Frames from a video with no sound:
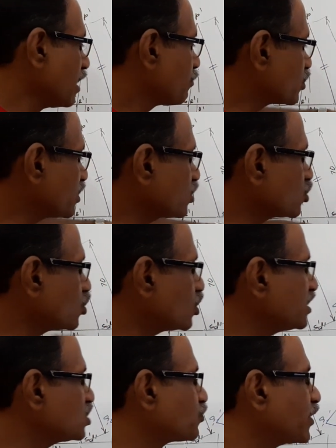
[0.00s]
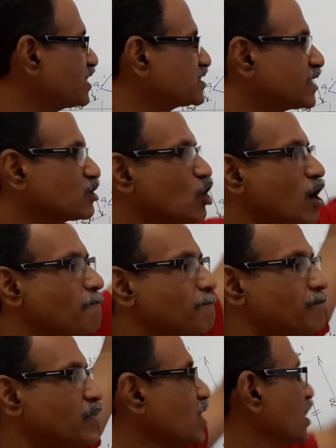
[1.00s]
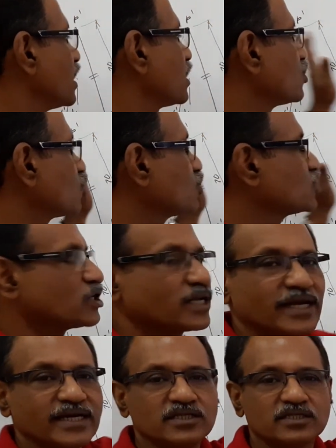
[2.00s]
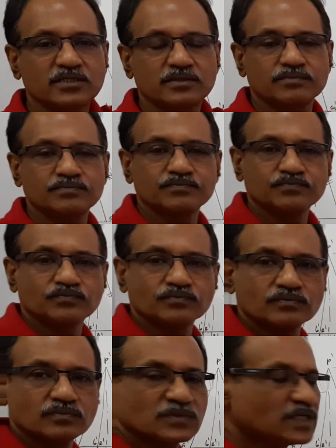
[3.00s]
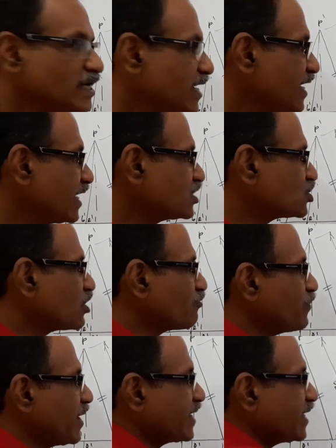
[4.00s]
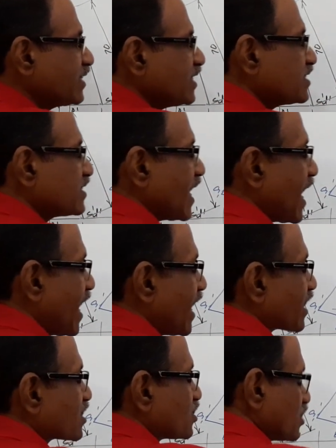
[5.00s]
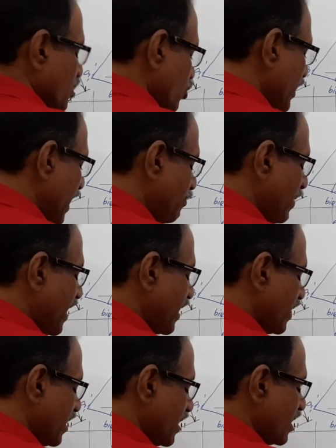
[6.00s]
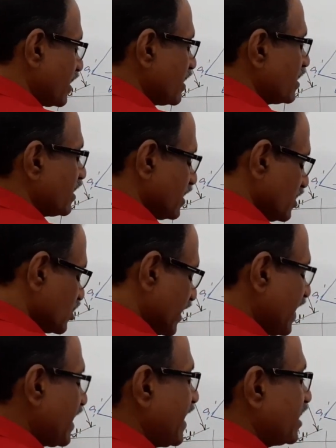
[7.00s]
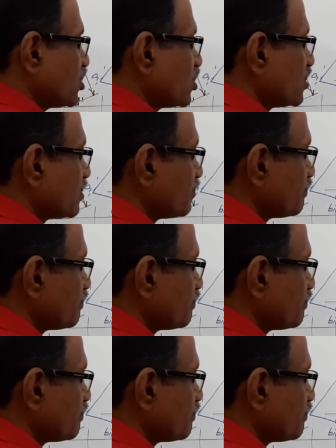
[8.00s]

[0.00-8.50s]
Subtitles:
Project all these points and go. Draw horizontal lines. Instead of making these arcs, you can make straight lines.